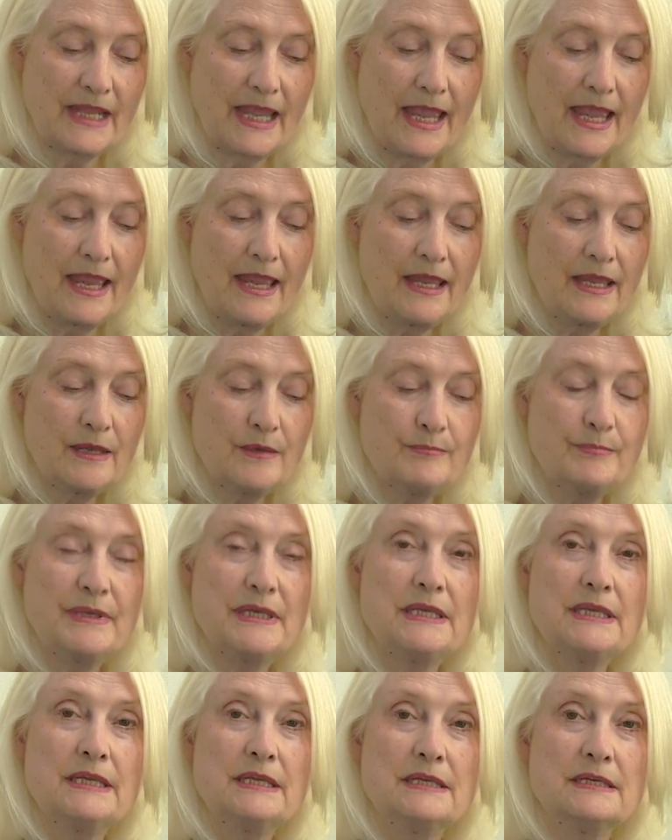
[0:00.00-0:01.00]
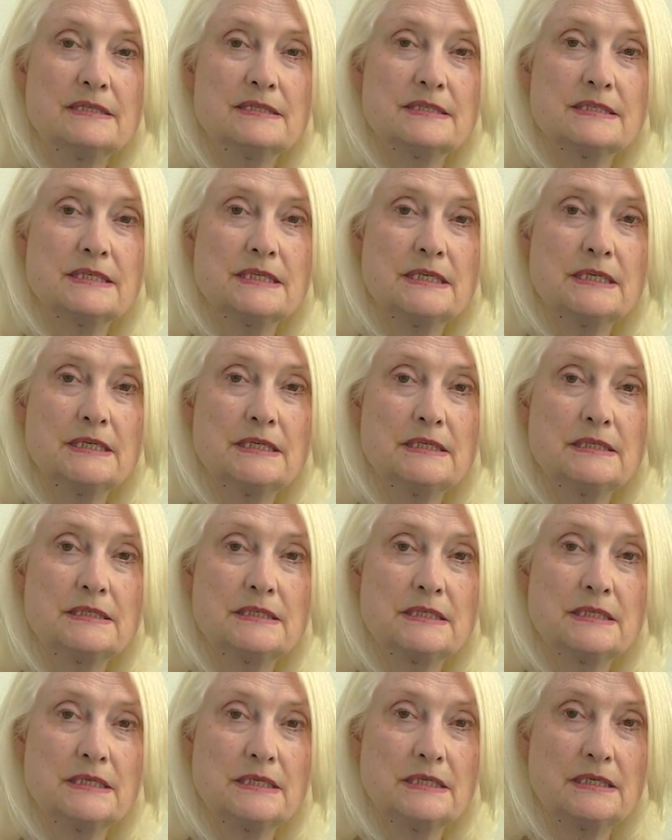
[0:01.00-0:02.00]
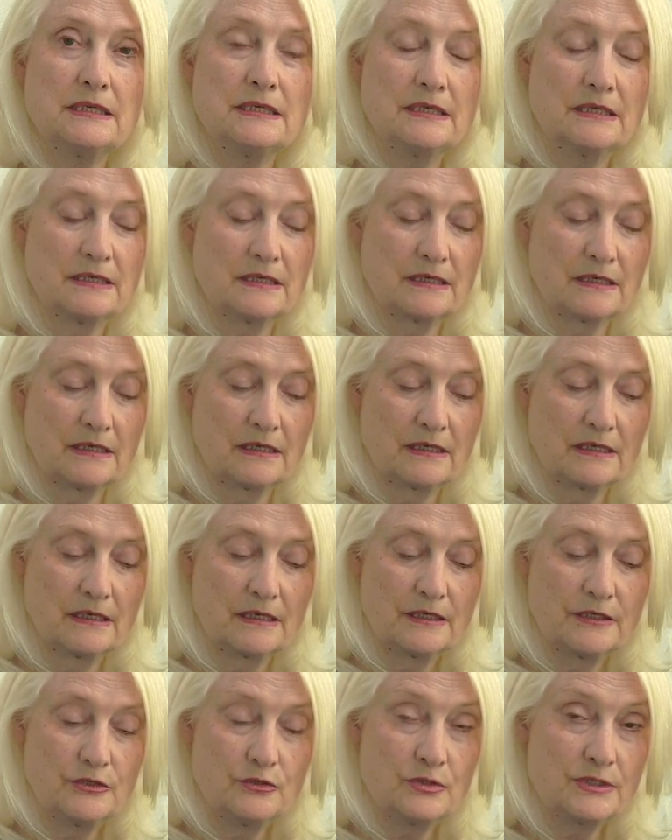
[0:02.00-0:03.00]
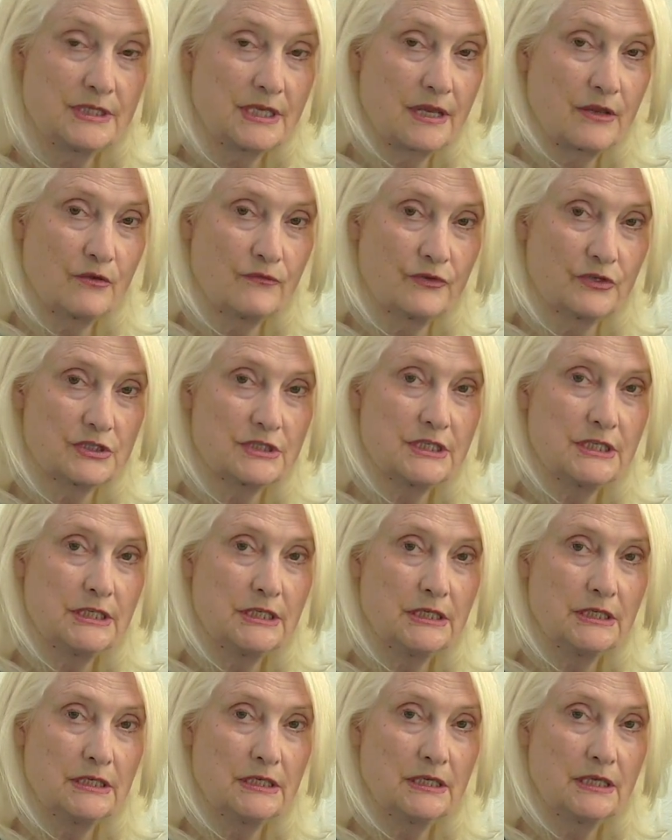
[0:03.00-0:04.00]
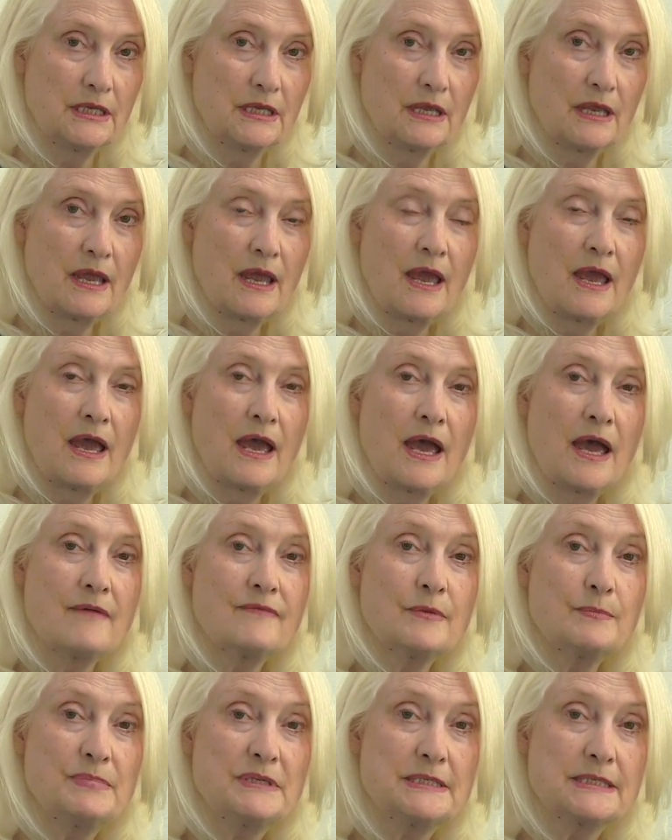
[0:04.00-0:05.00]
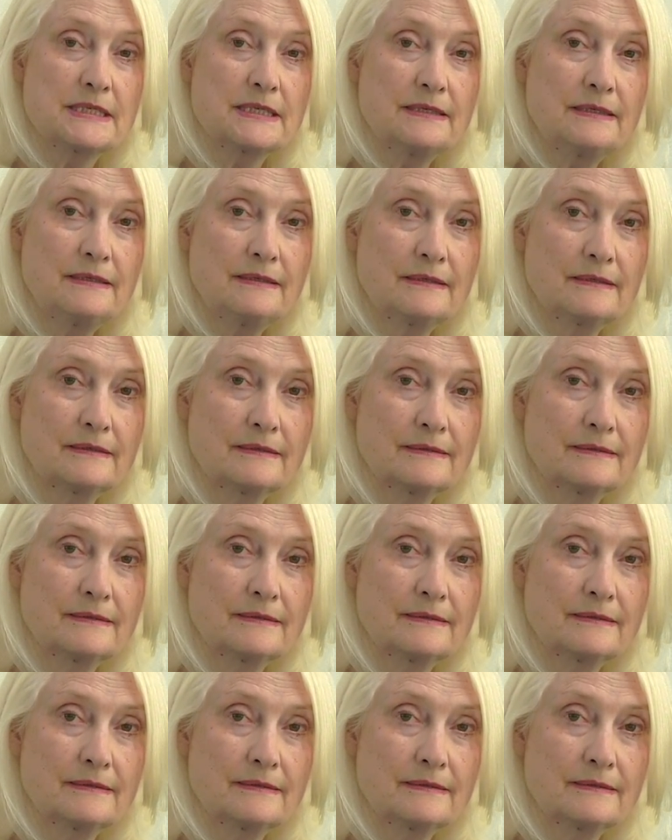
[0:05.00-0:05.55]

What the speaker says: A, B, C, D, you say over tea. Have a biscuit?